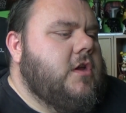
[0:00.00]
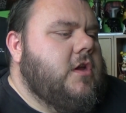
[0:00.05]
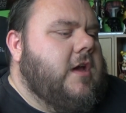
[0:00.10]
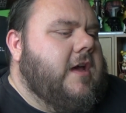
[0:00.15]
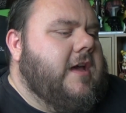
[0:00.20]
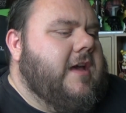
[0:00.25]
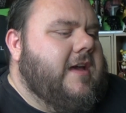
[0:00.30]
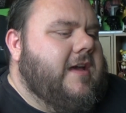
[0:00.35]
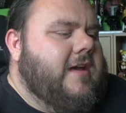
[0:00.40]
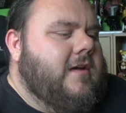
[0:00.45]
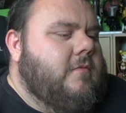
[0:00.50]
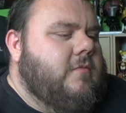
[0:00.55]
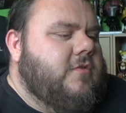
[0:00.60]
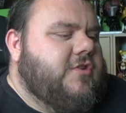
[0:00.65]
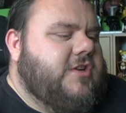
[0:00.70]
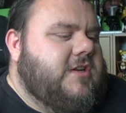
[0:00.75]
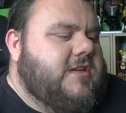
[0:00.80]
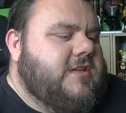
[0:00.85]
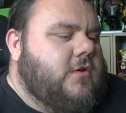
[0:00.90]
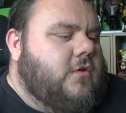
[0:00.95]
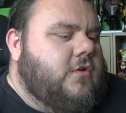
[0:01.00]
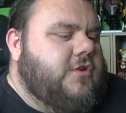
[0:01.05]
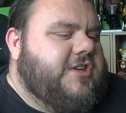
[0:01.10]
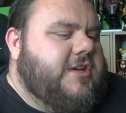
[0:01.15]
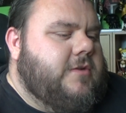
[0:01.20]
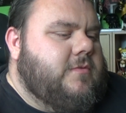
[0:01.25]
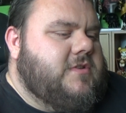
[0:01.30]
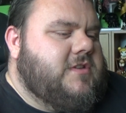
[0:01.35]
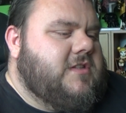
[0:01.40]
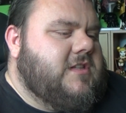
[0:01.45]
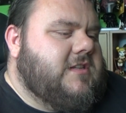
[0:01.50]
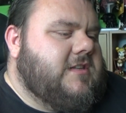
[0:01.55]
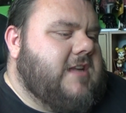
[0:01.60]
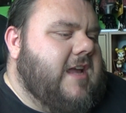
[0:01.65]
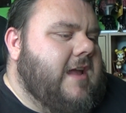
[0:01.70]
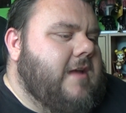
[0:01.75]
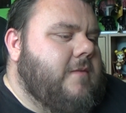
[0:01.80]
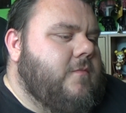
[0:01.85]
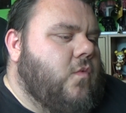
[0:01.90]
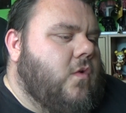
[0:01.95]
Um, she's uh, She was the
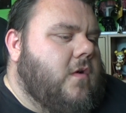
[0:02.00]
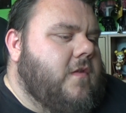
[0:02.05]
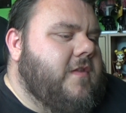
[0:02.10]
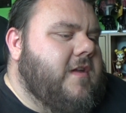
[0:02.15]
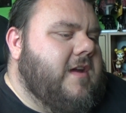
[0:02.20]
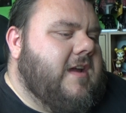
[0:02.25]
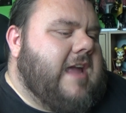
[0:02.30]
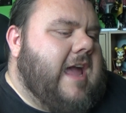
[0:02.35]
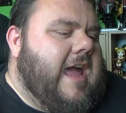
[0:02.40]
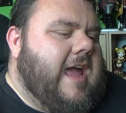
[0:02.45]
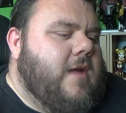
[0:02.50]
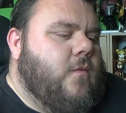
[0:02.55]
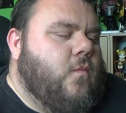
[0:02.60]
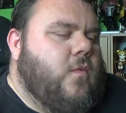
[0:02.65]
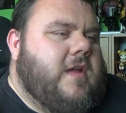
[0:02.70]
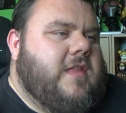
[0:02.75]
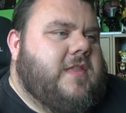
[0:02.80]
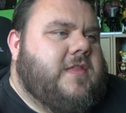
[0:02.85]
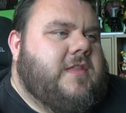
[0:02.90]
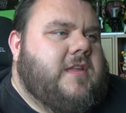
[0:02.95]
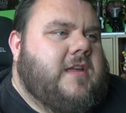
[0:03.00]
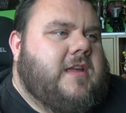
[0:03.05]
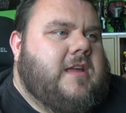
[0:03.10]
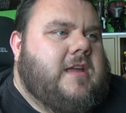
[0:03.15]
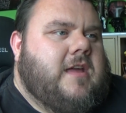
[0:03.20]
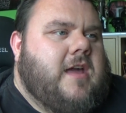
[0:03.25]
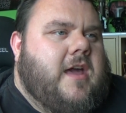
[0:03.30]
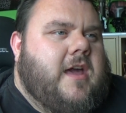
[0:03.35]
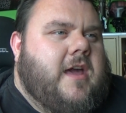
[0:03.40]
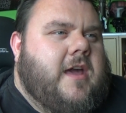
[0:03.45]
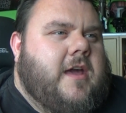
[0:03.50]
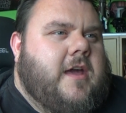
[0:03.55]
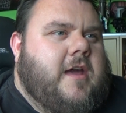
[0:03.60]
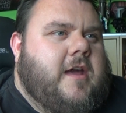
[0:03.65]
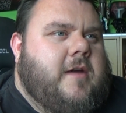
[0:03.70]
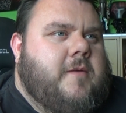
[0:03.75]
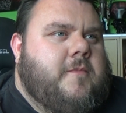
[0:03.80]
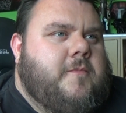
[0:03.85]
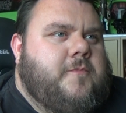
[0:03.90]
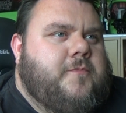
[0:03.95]
same one that came with the...
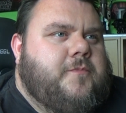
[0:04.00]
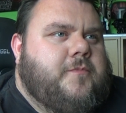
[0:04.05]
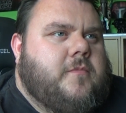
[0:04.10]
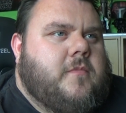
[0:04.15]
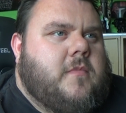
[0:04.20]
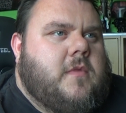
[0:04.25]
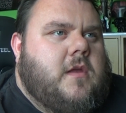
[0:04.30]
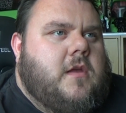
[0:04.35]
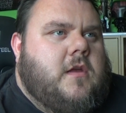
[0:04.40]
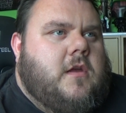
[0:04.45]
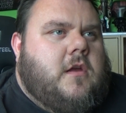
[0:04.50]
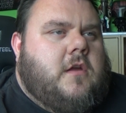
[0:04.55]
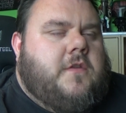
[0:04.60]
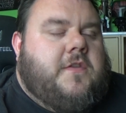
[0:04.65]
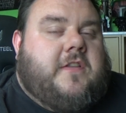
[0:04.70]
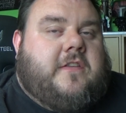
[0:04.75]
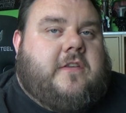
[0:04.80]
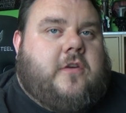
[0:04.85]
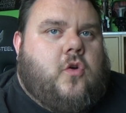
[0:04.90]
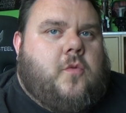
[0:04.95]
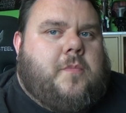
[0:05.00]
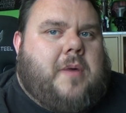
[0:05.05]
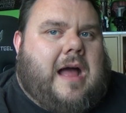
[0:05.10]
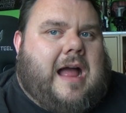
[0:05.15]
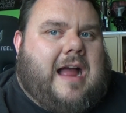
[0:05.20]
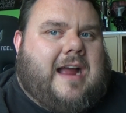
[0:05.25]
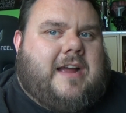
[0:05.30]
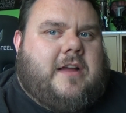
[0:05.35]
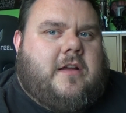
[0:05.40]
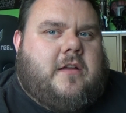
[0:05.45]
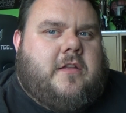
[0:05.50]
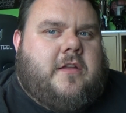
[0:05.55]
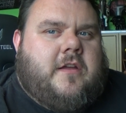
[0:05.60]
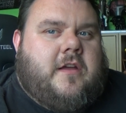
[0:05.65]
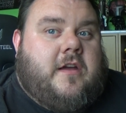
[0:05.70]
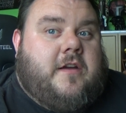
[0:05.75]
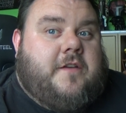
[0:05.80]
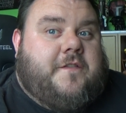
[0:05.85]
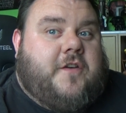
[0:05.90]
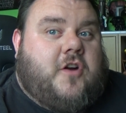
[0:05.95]
Um, the two pack
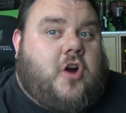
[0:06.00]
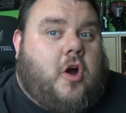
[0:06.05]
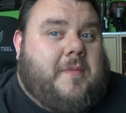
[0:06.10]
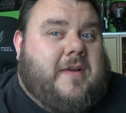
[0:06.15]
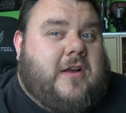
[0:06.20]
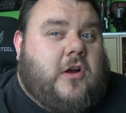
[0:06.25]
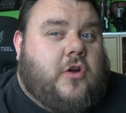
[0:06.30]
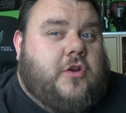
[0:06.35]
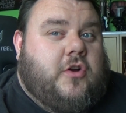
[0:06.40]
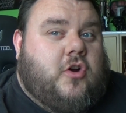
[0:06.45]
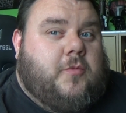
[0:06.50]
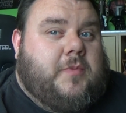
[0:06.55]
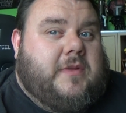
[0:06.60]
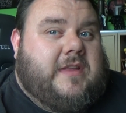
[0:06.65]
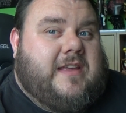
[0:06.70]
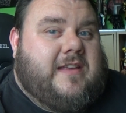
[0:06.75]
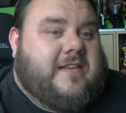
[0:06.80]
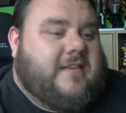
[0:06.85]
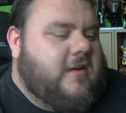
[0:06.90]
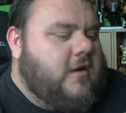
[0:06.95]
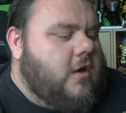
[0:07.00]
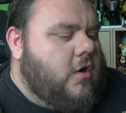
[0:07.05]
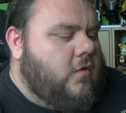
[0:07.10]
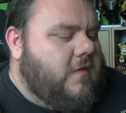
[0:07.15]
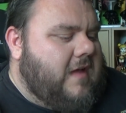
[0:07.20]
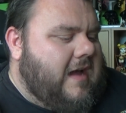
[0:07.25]
uh, for Comic Con a couple of years ago.